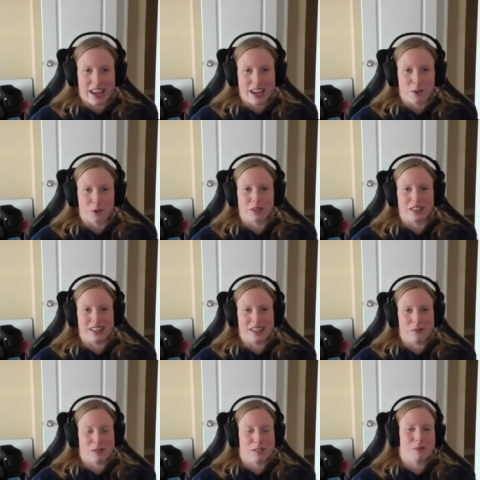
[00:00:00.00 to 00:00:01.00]
eight-year-old
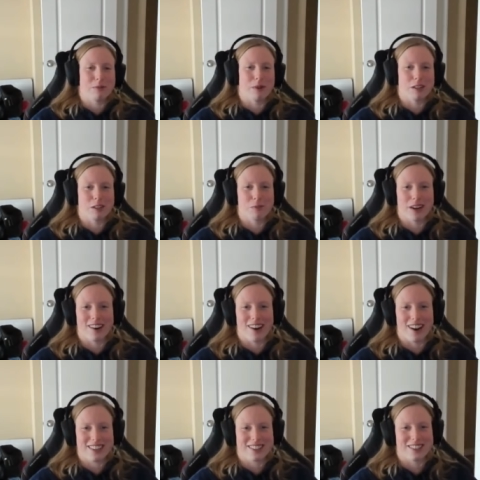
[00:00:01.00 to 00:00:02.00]
Lilly was to be sponsored by
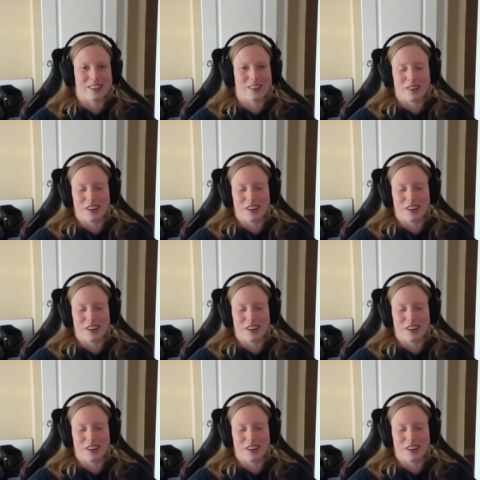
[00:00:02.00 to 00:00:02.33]
Crocs. So,